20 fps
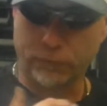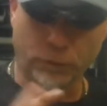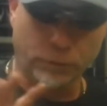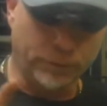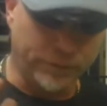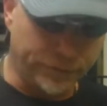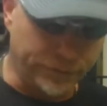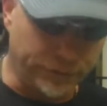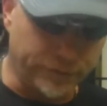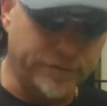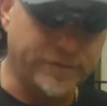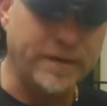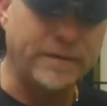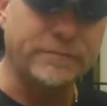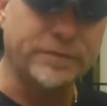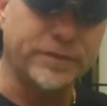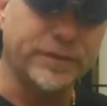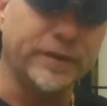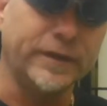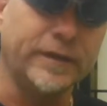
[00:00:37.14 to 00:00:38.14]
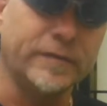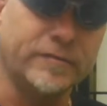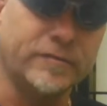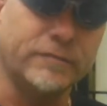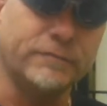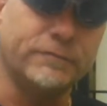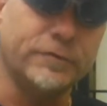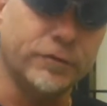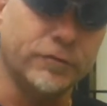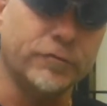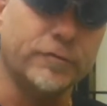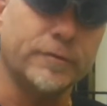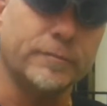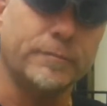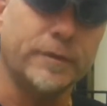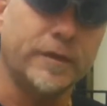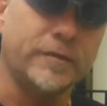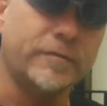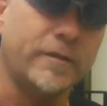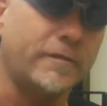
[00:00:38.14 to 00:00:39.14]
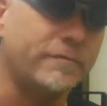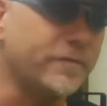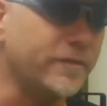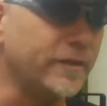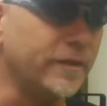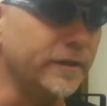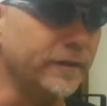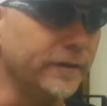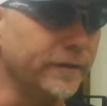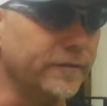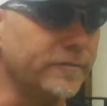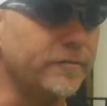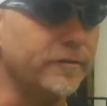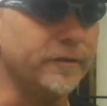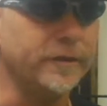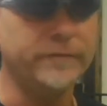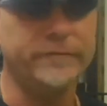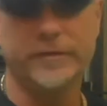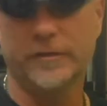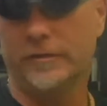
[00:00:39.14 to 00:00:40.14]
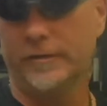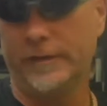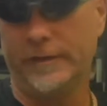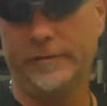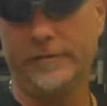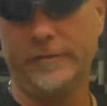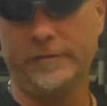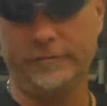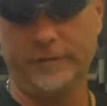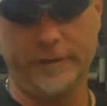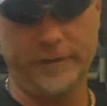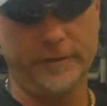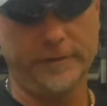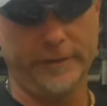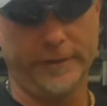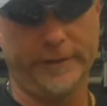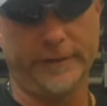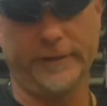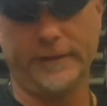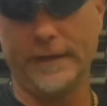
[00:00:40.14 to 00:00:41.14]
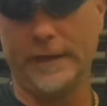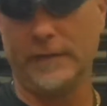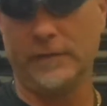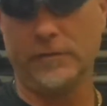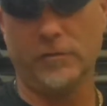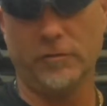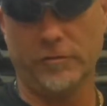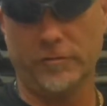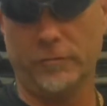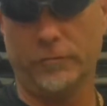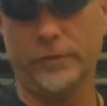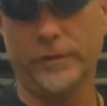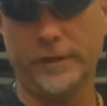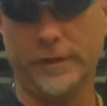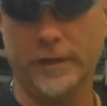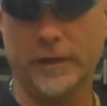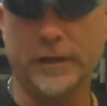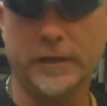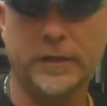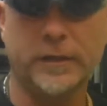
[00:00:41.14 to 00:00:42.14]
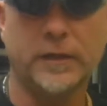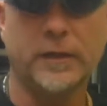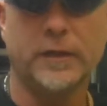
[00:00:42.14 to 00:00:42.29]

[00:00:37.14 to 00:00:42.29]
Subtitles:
on 137 thing gets confusing because I've seen it listed even on ATV, like in catalogs and whatnot.